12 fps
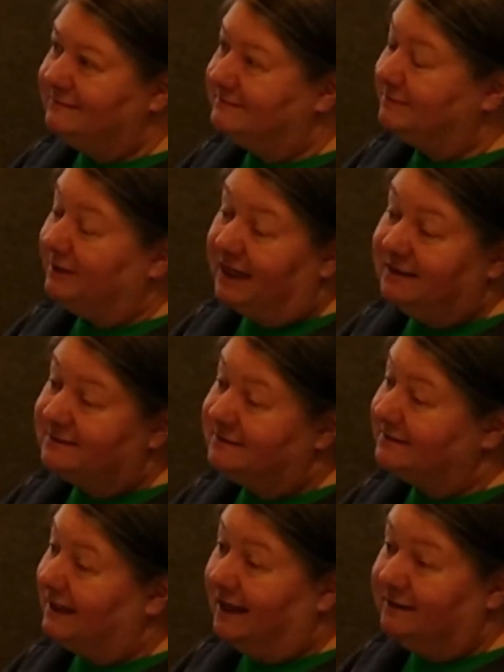To be honest,
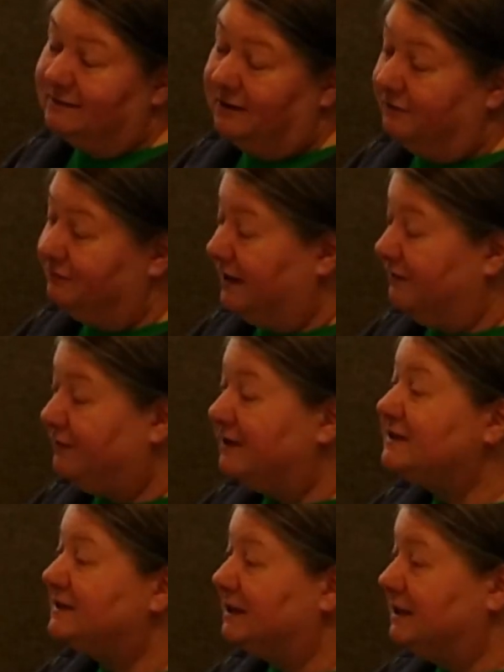I don't know. If
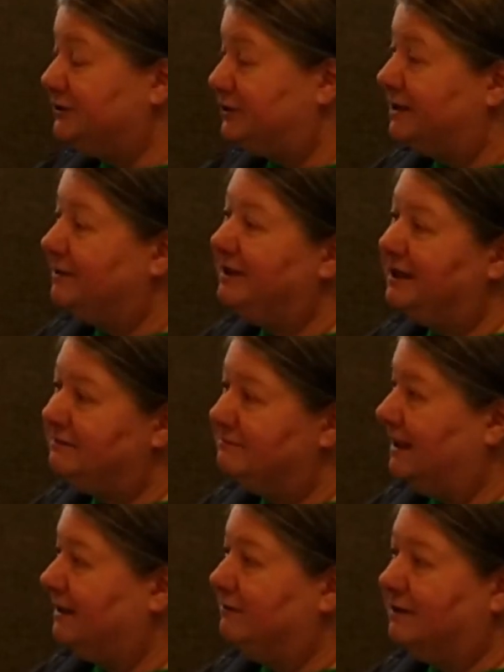it's legitimate
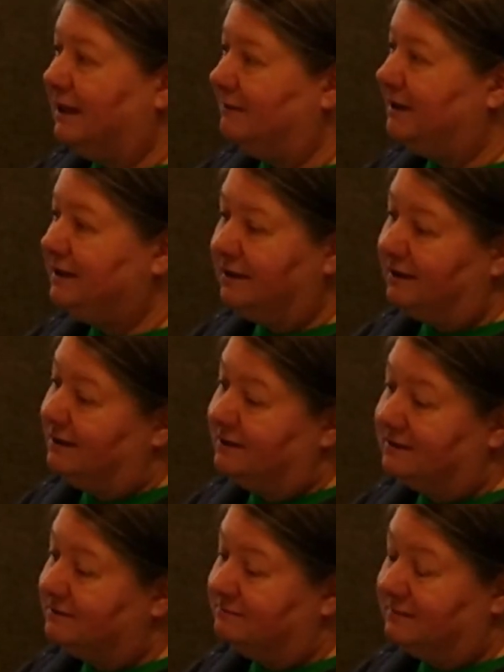and you claim it, then
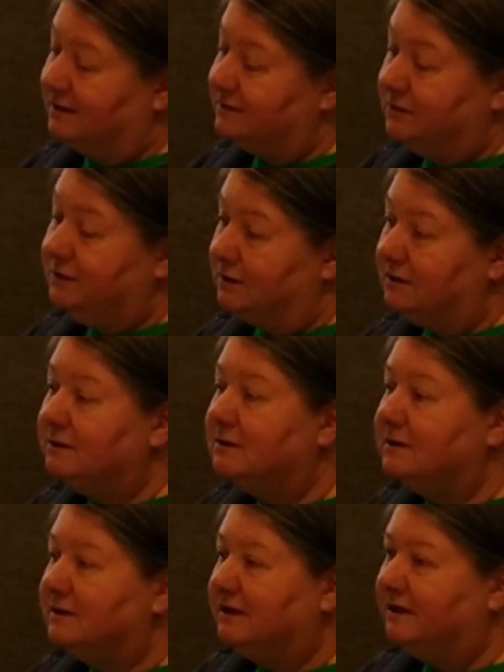that's good.
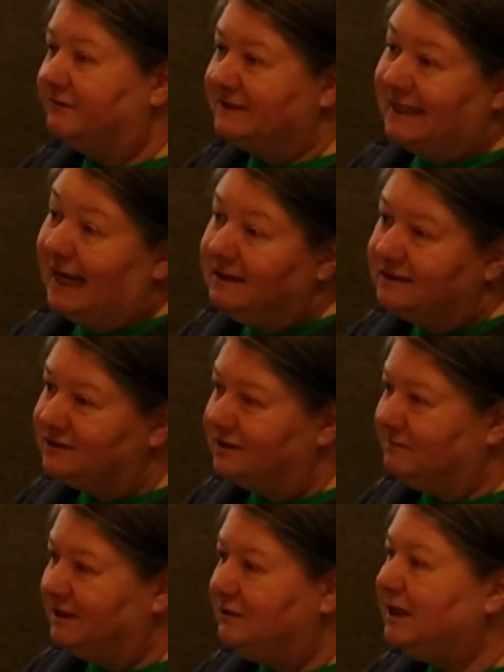If it's not
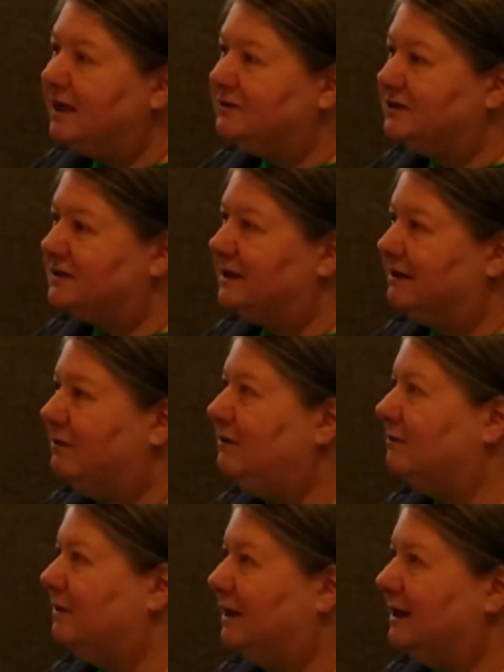legitimate, you can't just say, oh,
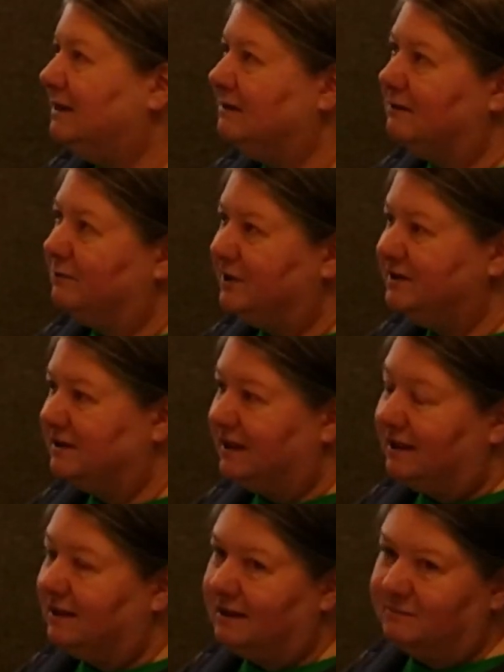well, I'm gonna go to work today
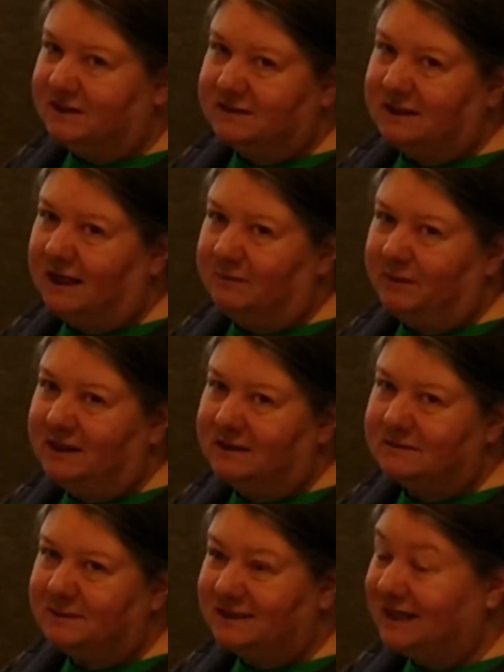and claim it as a campaign
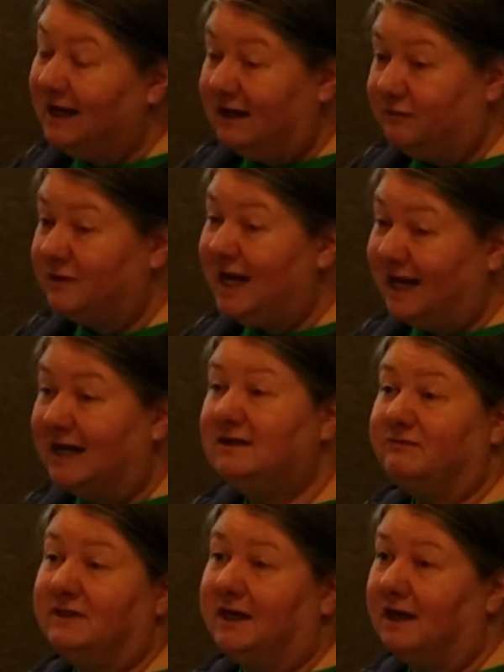expense. If you're not
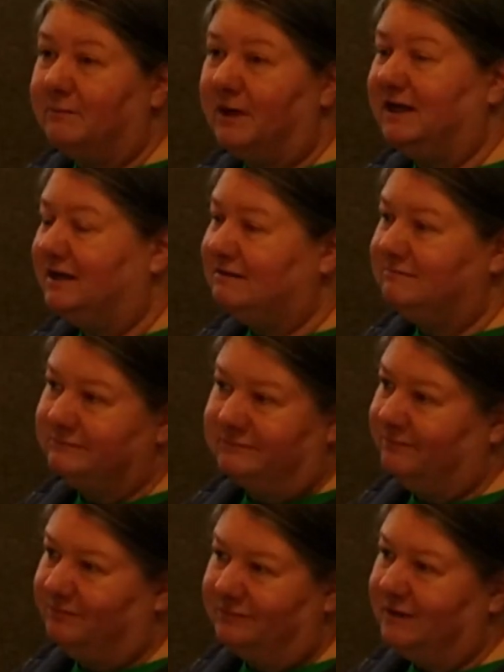actively campaigning,
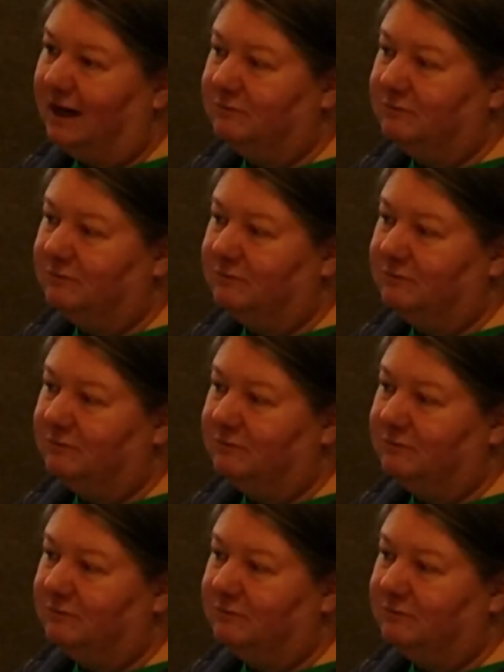no.